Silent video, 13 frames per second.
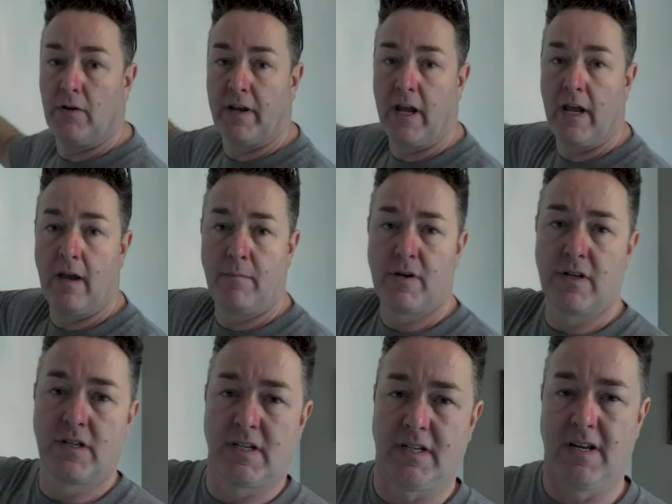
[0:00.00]
on here
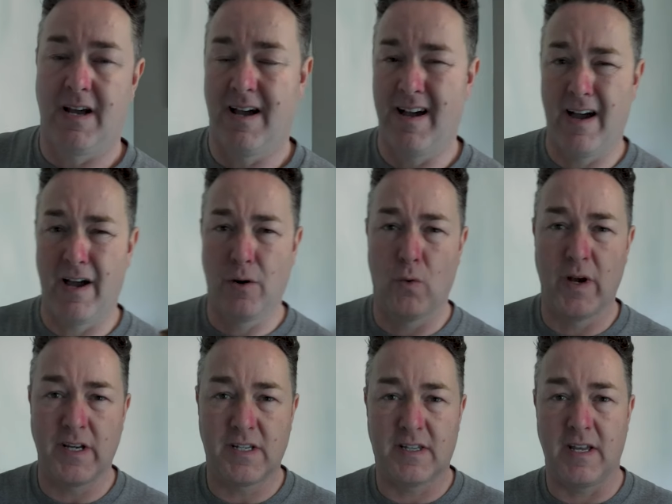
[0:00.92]
because I
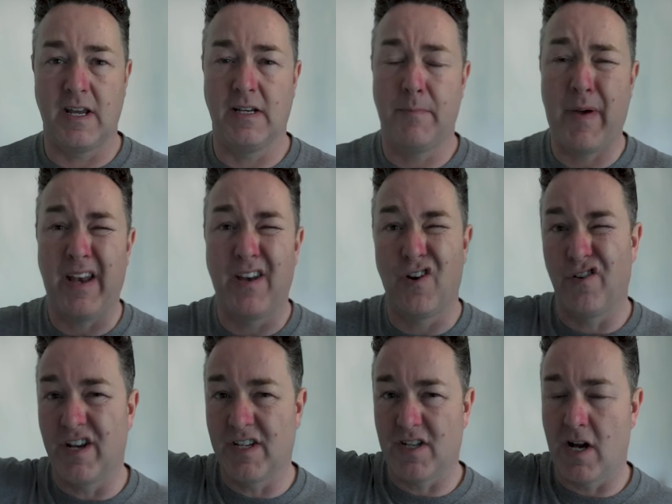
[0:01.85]
always think, depending
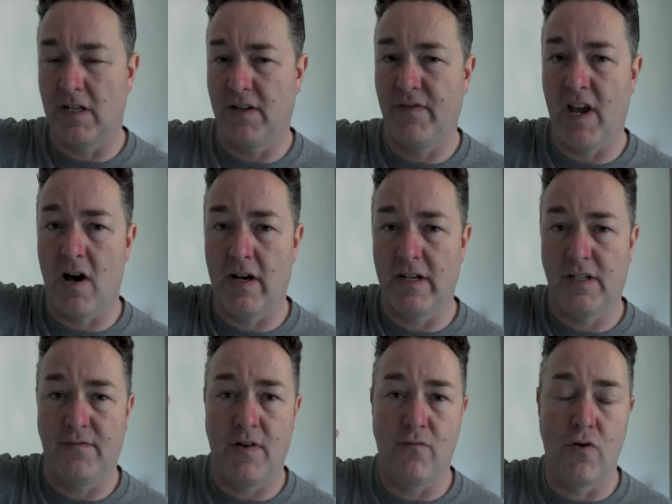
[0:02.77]
on your size of your
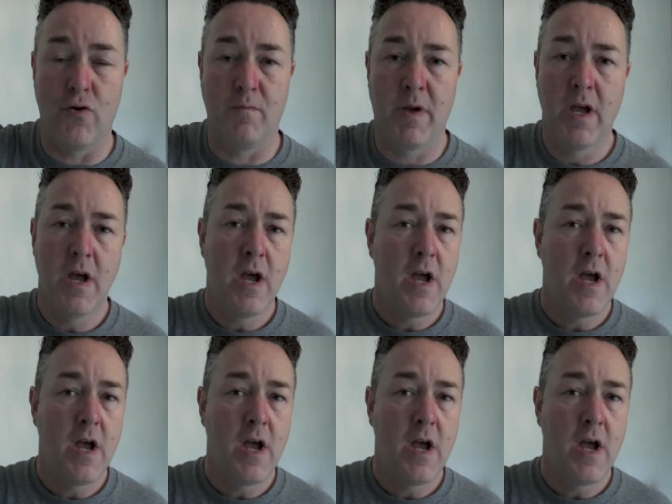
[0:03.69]
height of your room,